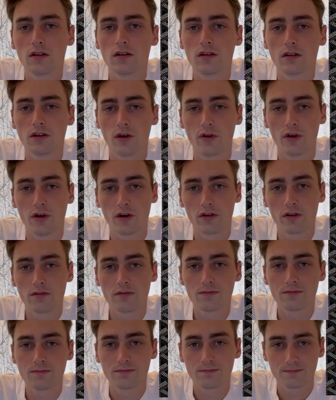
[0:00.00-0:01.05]
Goyard.
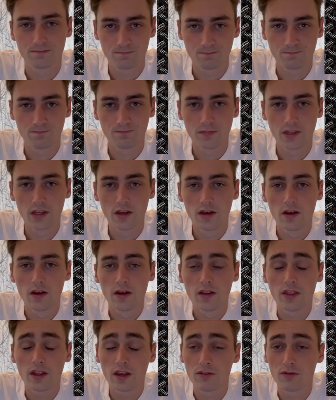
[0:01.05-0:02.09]

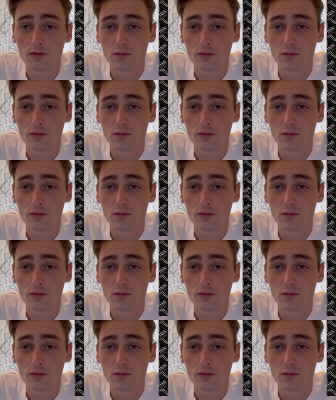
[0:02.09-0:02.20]
Thank you for